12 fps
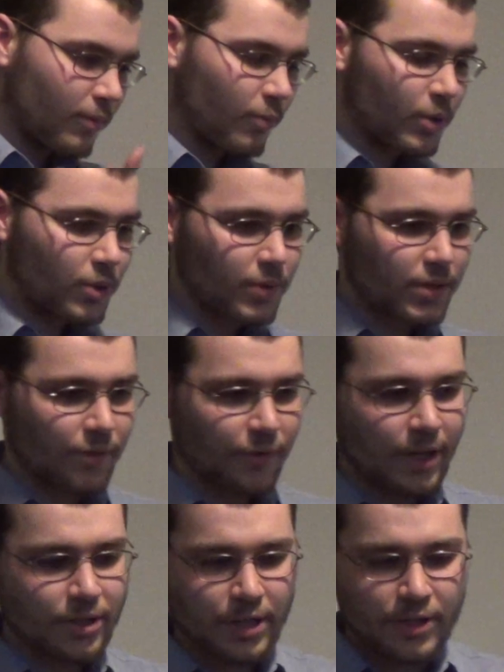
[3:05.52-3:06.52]
which was the
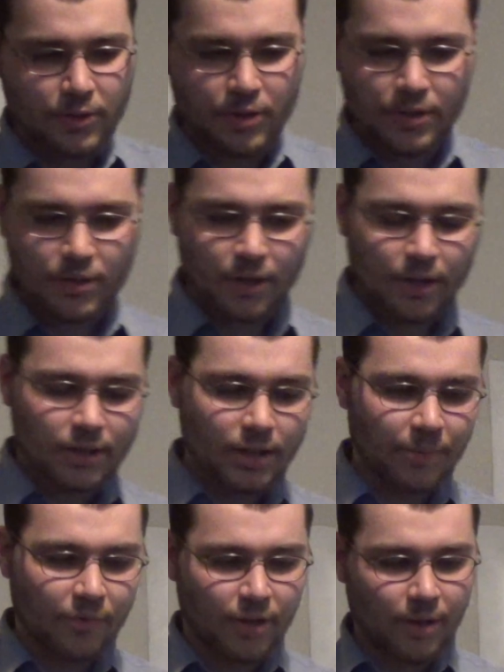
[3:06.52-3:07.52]
franchise you just saw a
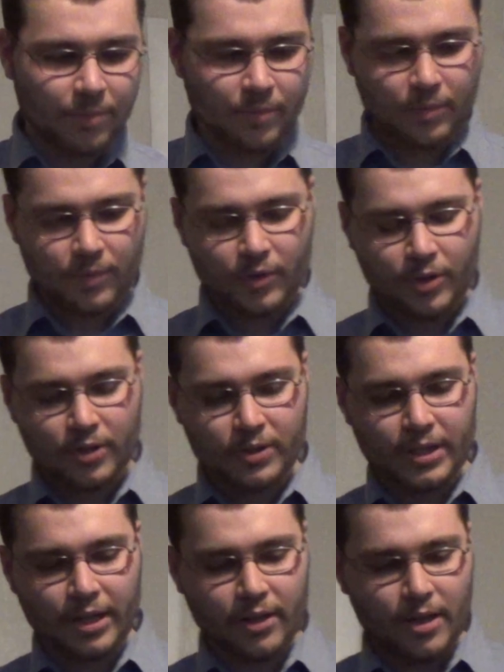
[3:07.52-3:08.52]
clip from, if you couldn't
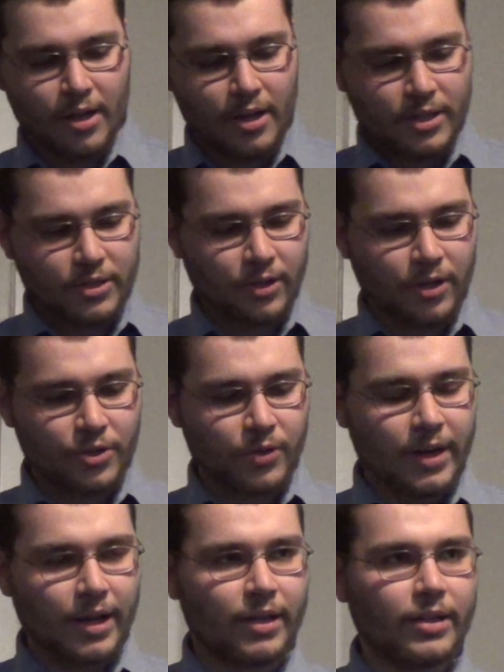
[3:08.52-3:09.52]
tell, Star
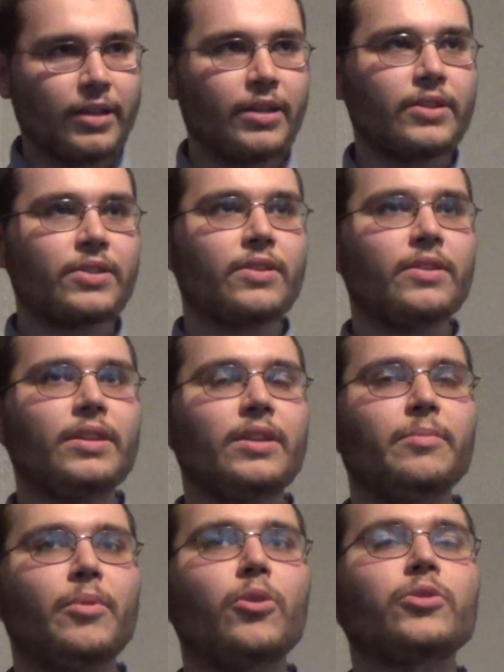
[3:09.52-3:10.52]
Trek is
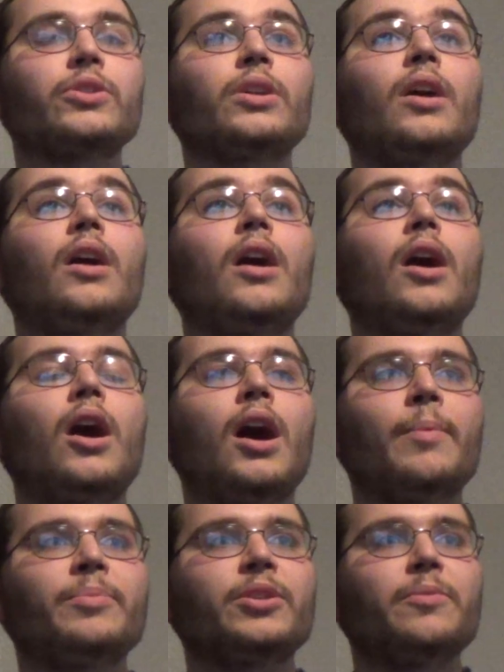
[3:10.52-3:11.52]
the most
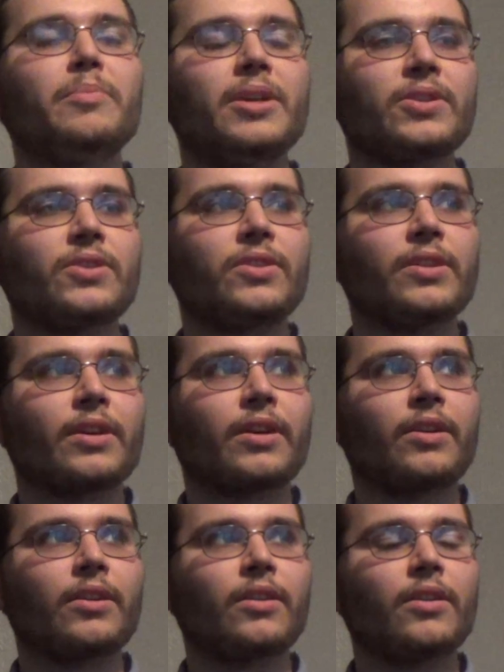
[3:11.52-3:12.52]
optimistic
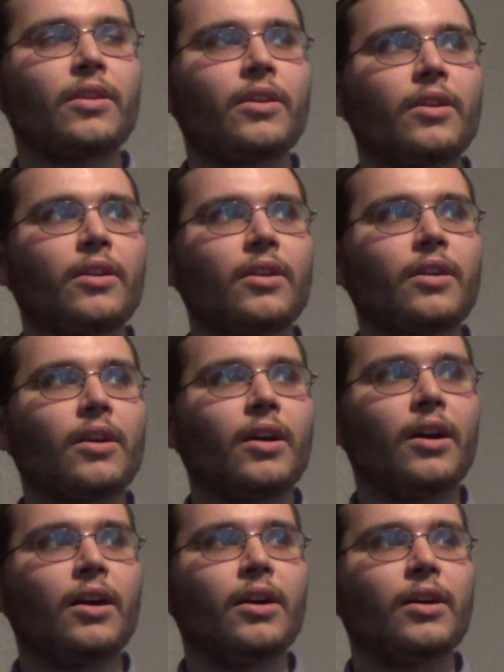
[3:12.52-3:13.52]

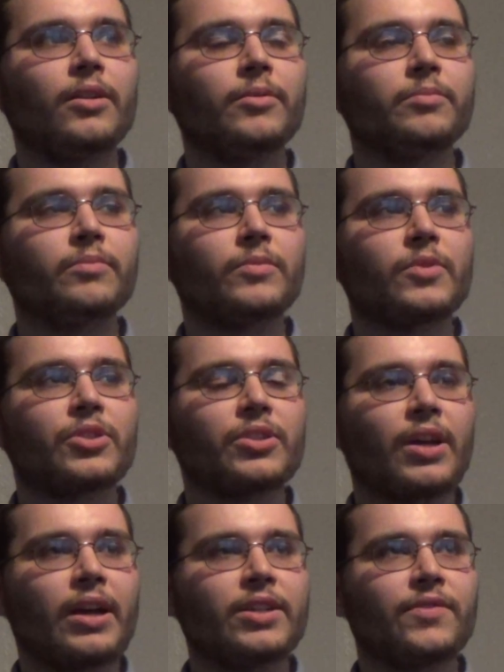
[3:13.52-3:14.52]

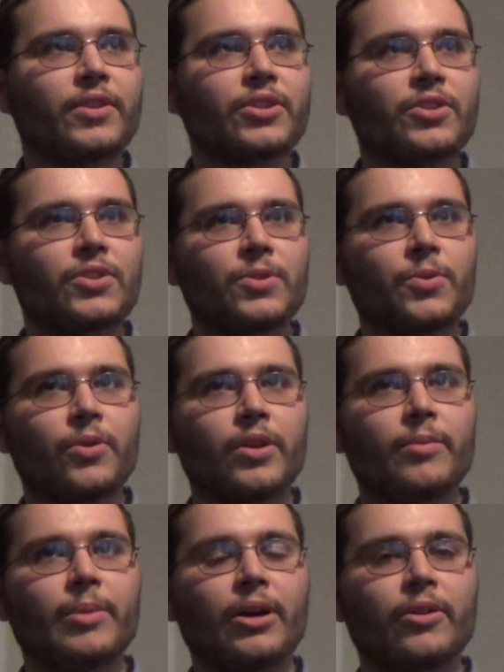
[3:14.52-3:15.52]
science fiction
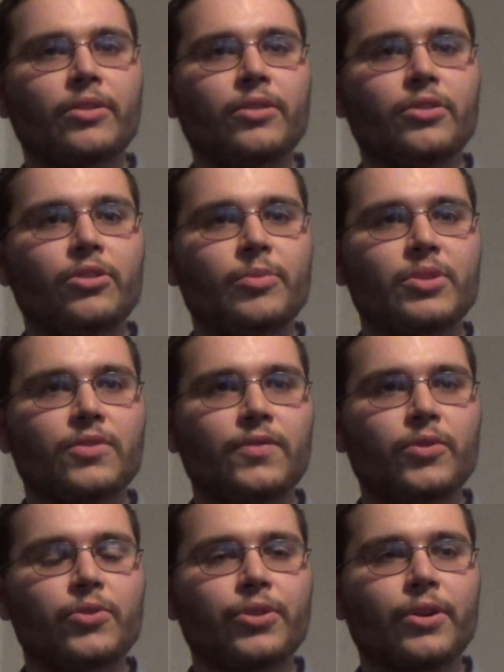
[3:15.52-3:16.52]
story about humans'
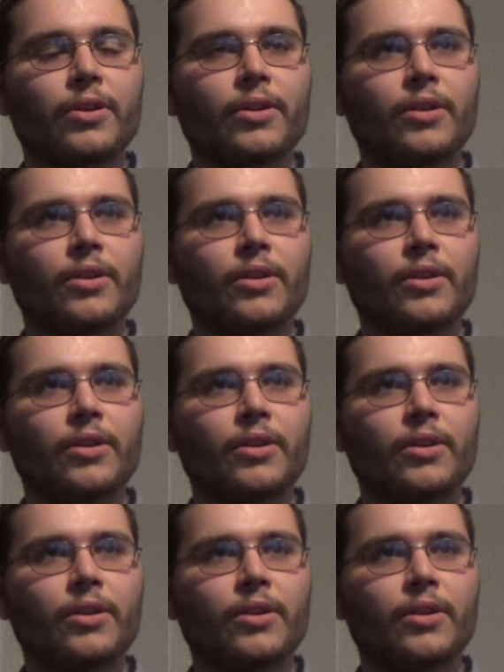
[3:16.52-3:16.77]
future.